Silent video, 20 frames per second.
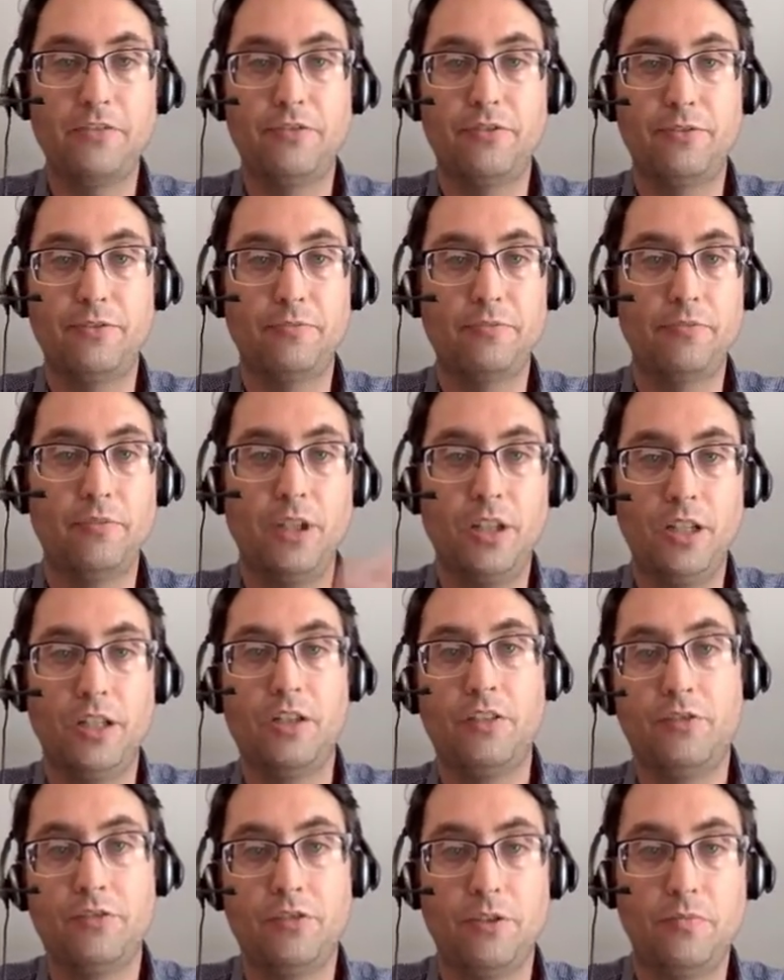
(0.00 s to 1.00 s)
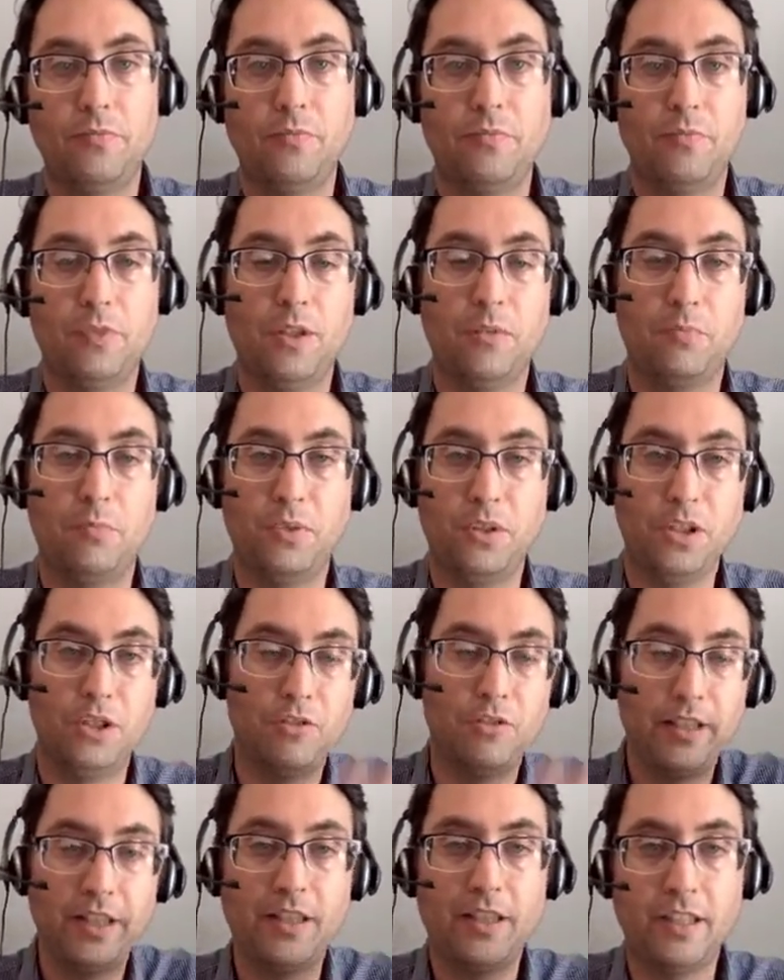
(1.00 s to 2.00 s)
from
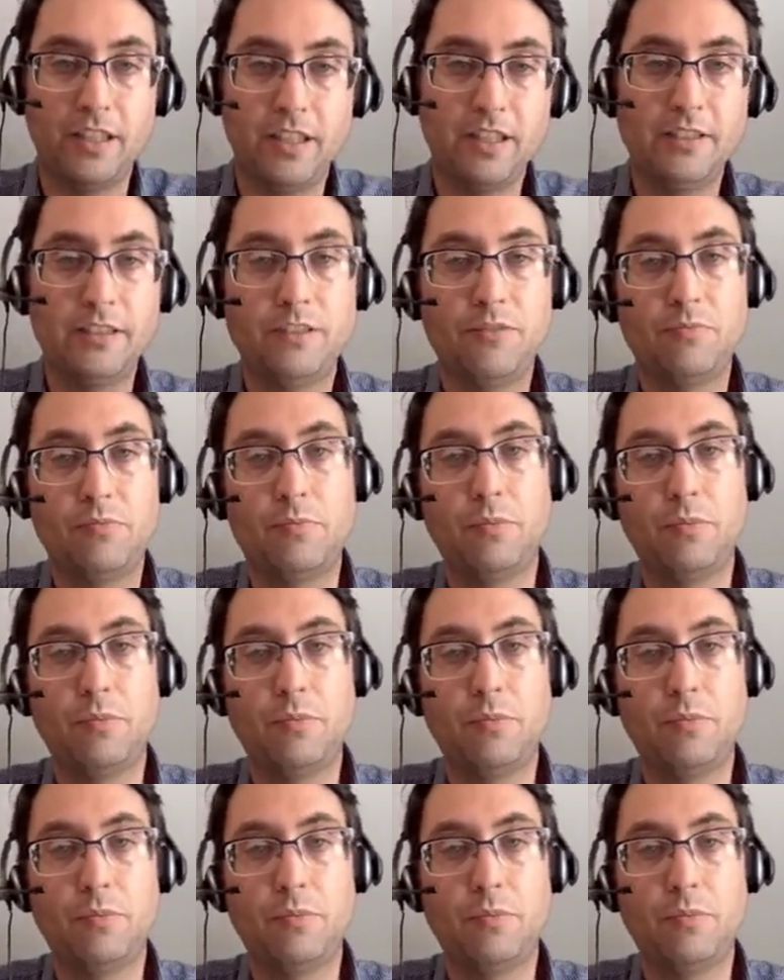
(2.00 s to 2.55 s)
blurry things.